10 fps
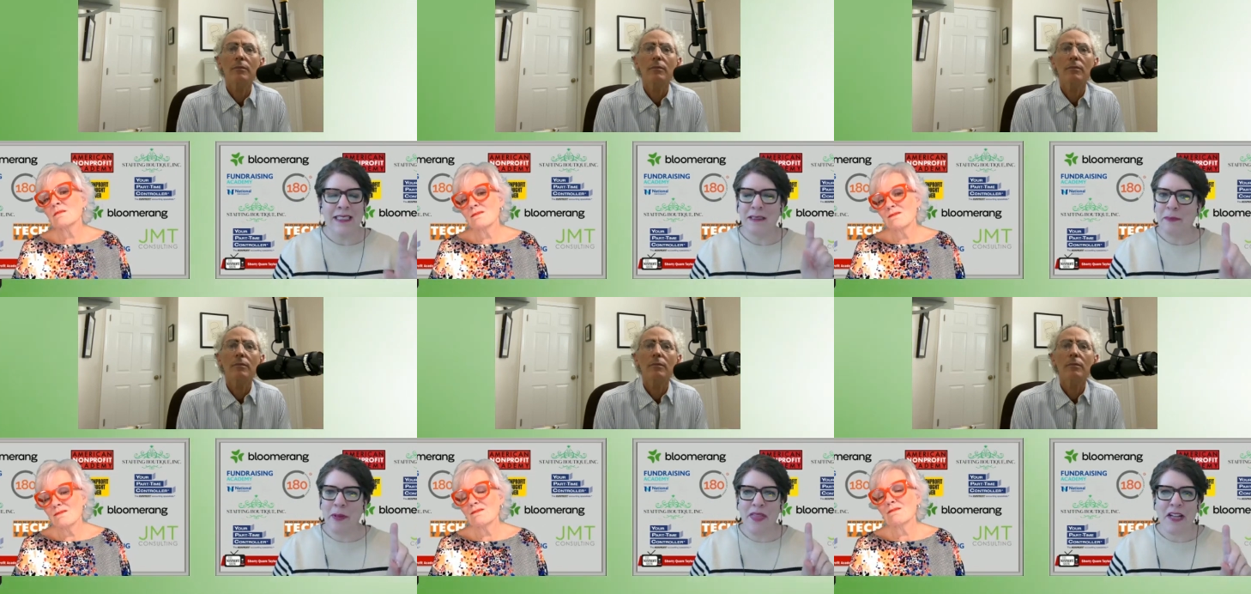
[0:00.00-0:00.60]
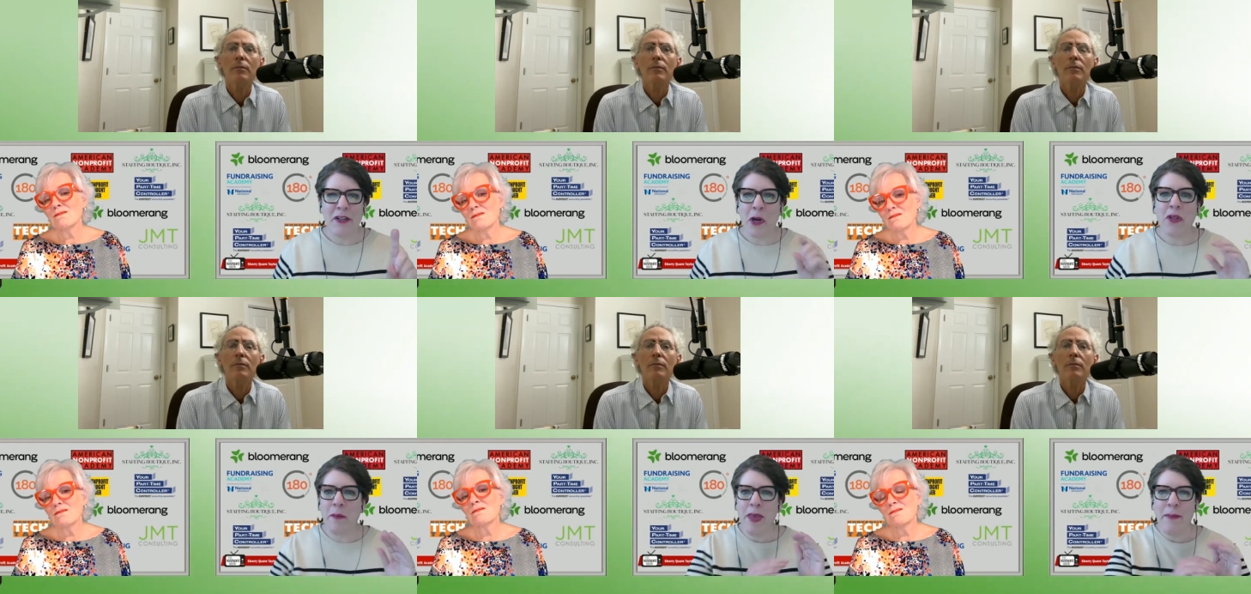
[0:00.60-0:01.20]
Speaker 1: but that should
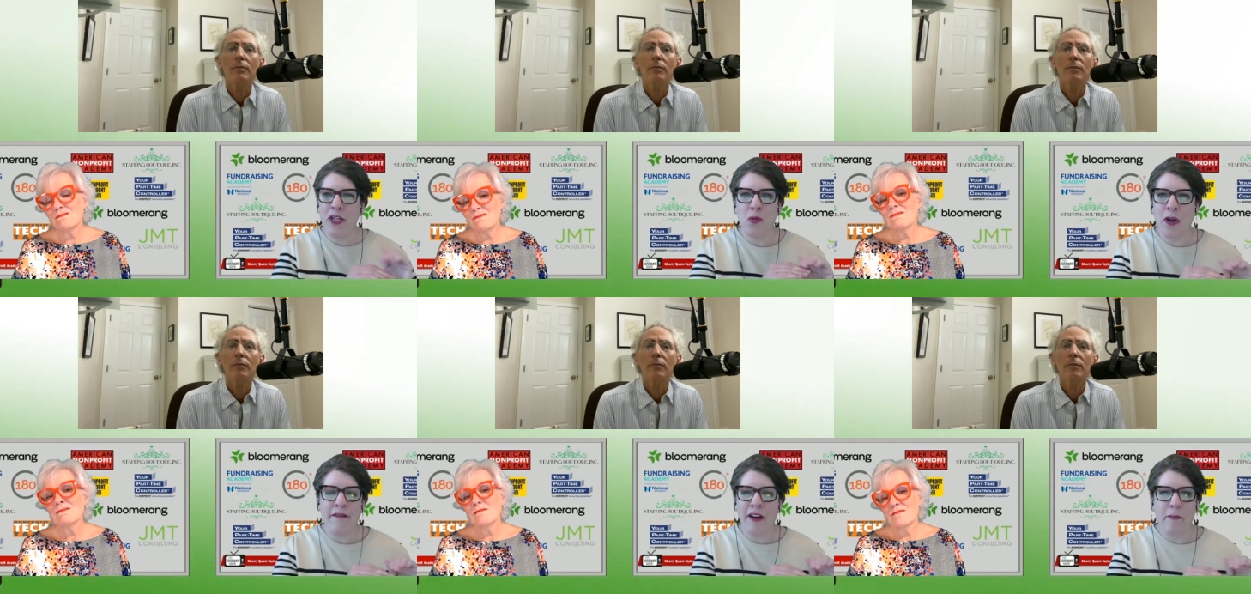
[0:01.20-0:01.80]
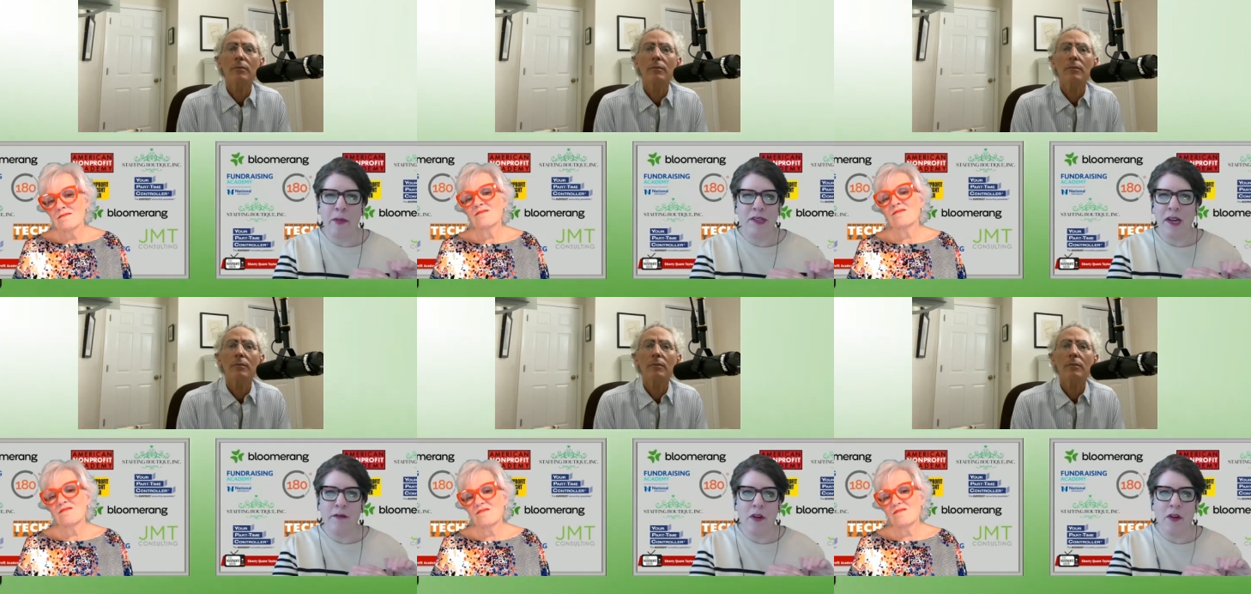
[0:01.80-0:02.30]
only be about twenty-five percent